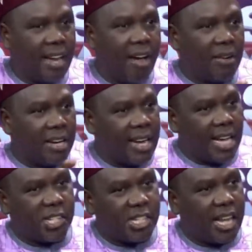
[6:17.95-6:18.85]
Now, the
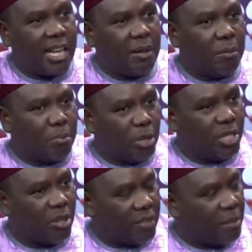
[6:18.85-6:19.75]
national
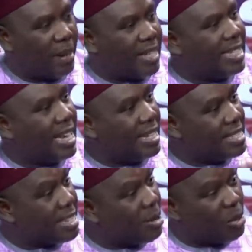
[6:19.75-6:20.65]
body of the party and
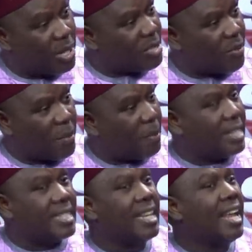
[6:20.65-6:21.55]
the stakeholders of the
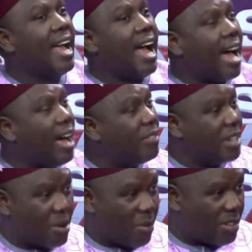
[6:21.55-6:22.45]
party are
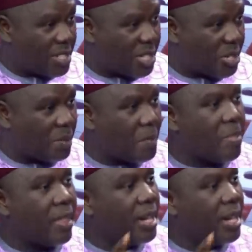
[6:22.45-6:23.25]
having a conversation.